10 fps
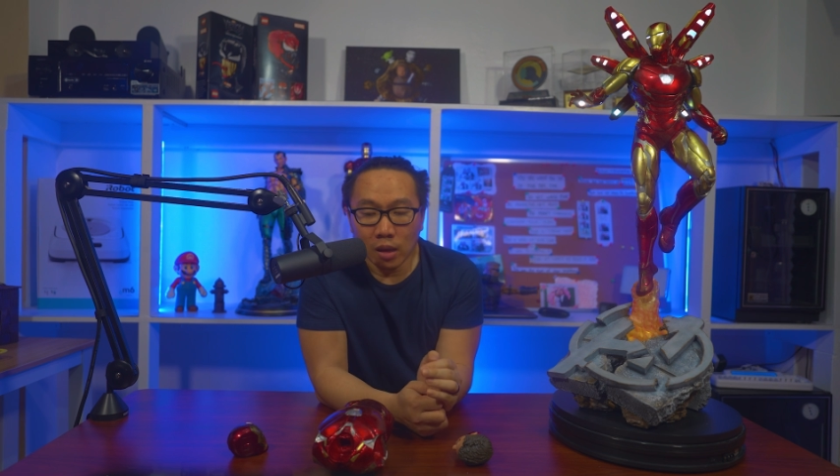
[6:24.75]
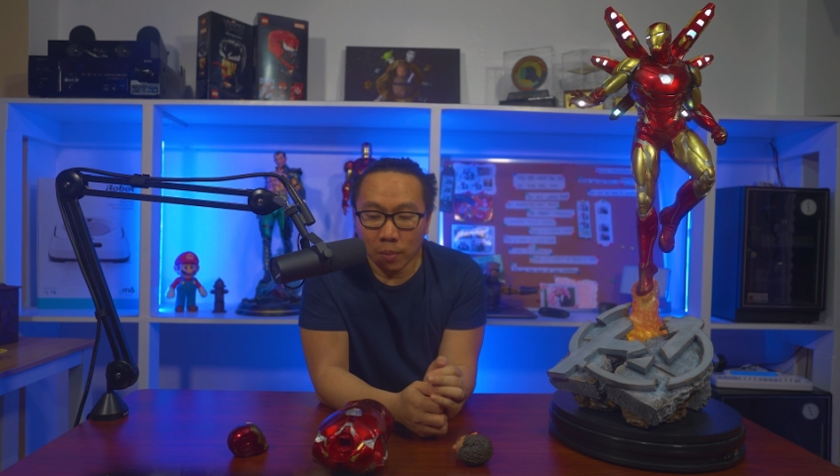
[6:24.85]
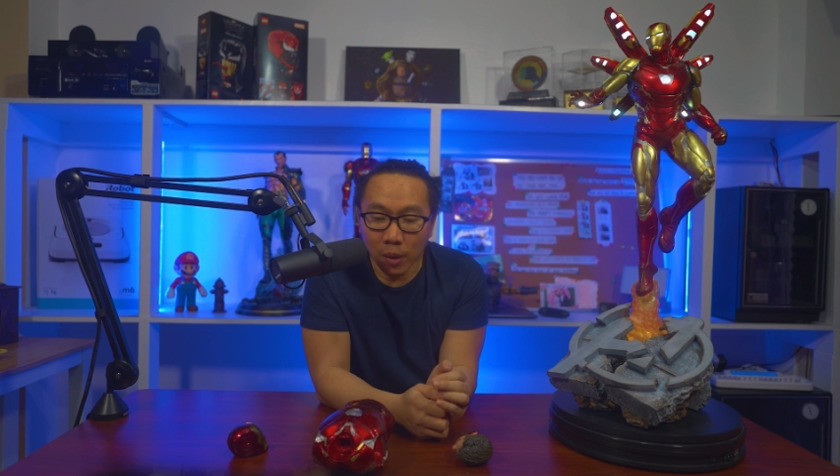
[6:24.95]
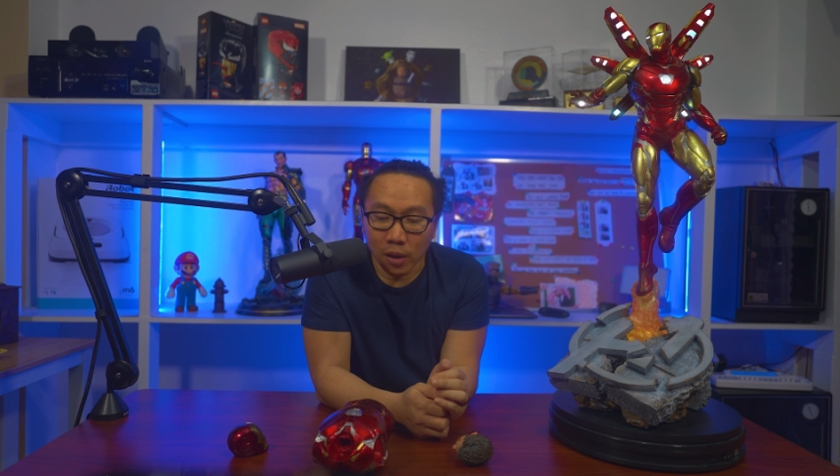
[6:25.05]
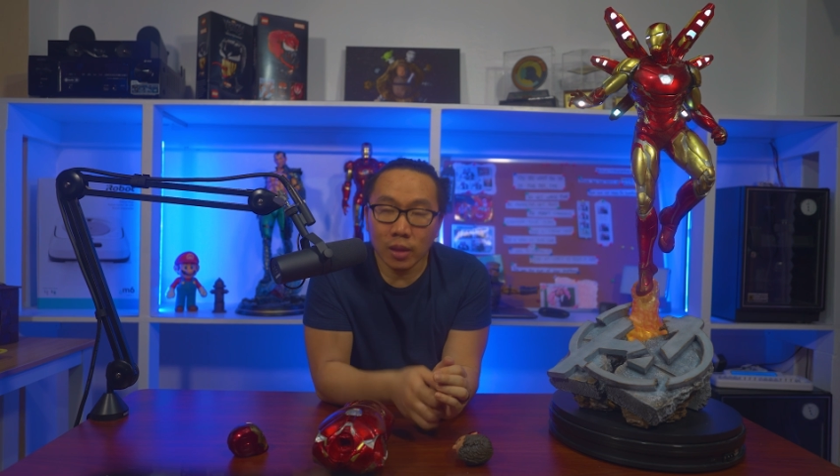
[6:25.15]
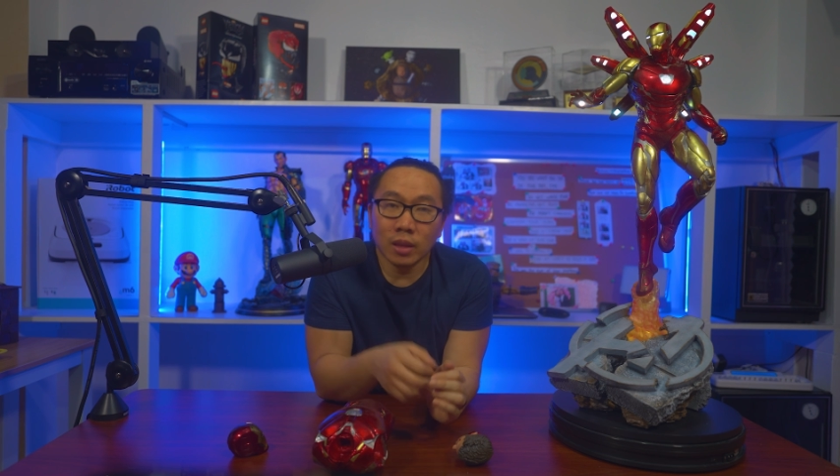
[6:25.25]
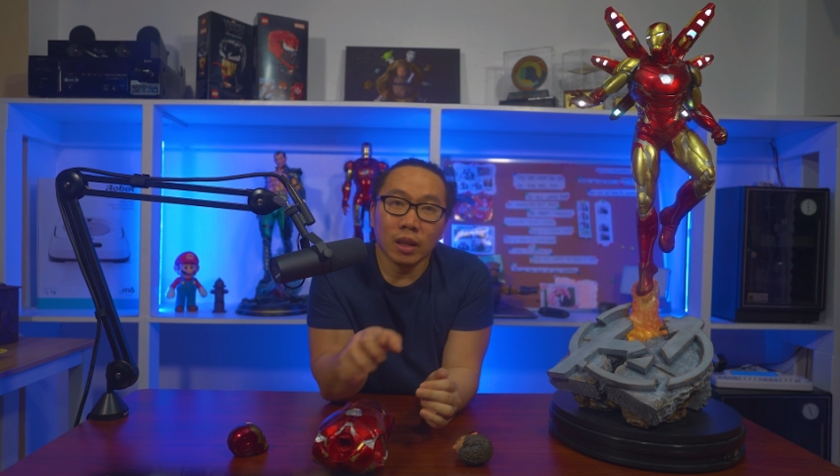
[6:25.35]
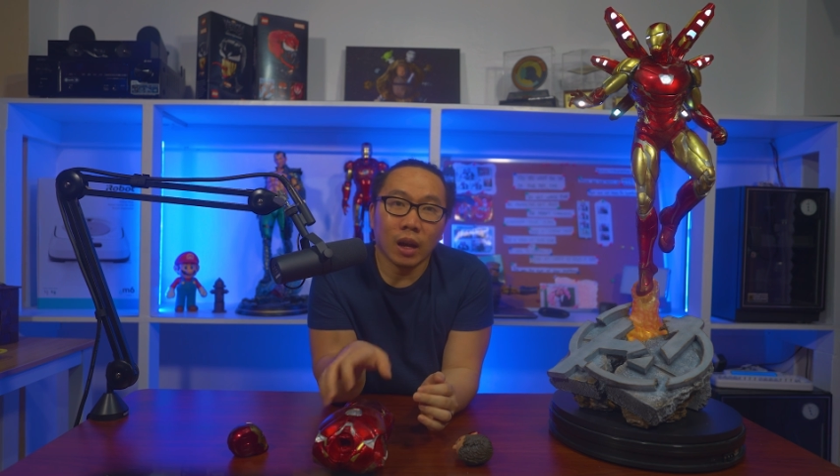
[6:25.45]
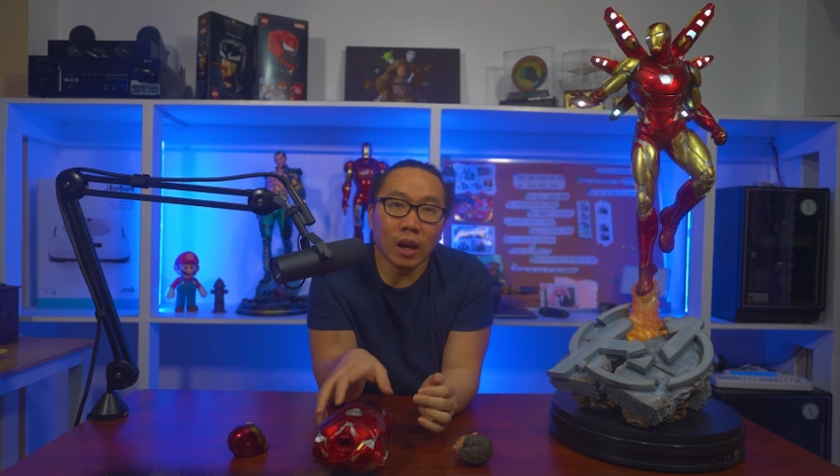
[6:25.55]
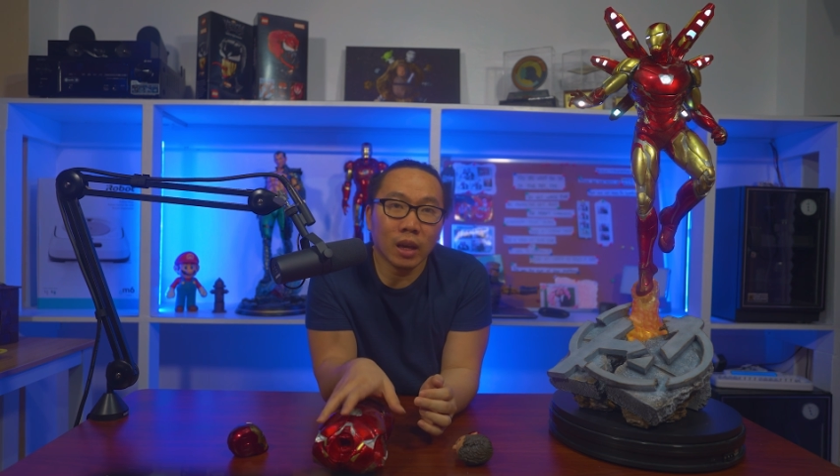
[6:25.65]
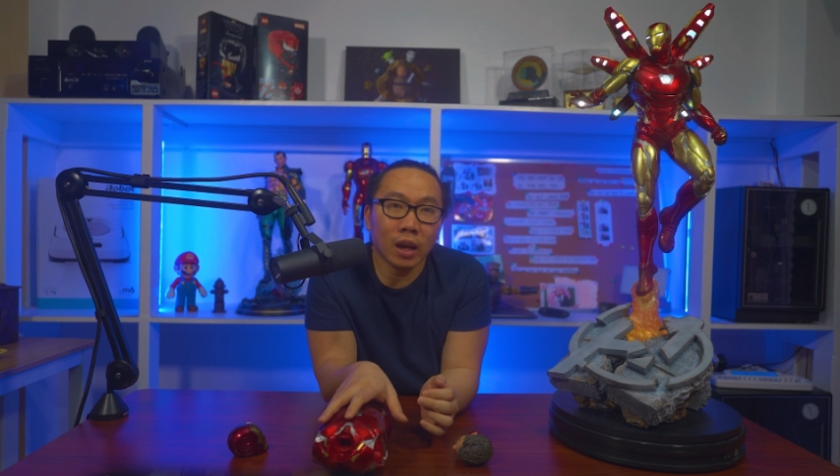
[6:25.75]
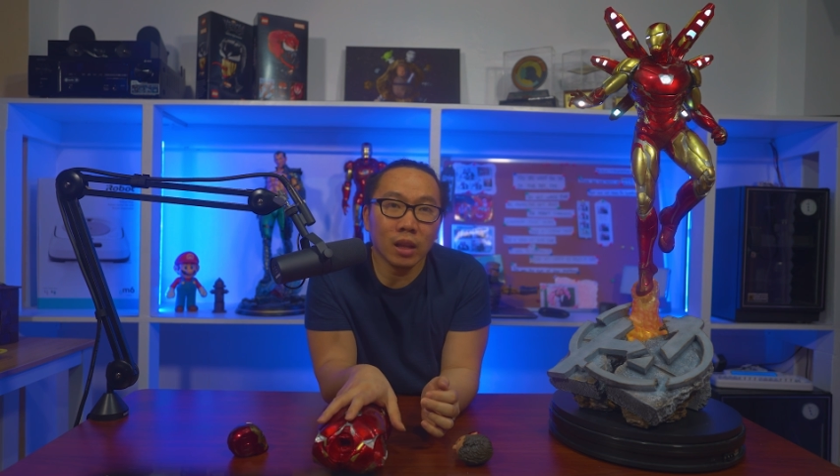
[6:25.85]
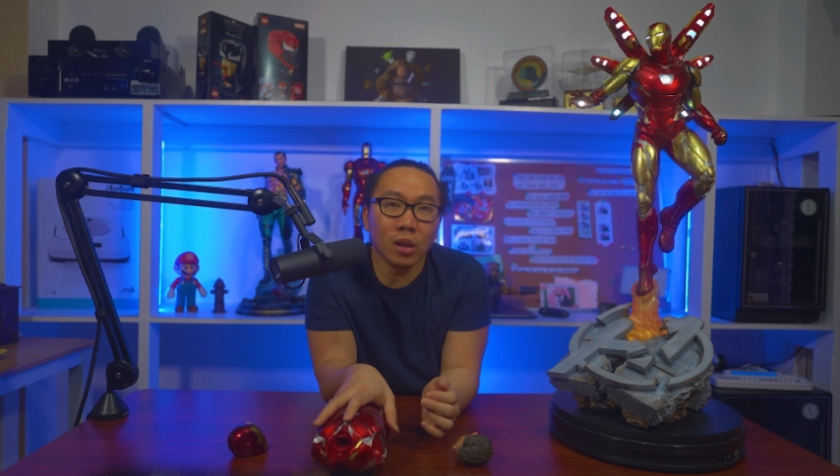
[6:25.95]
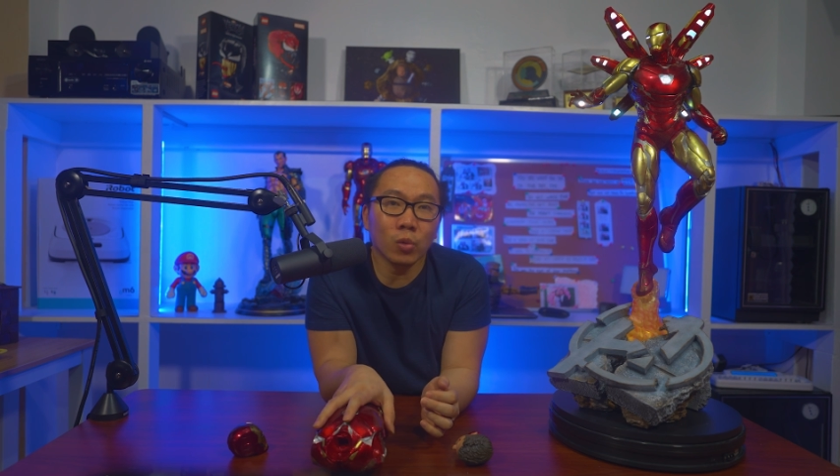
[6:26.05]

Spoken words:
But I kinda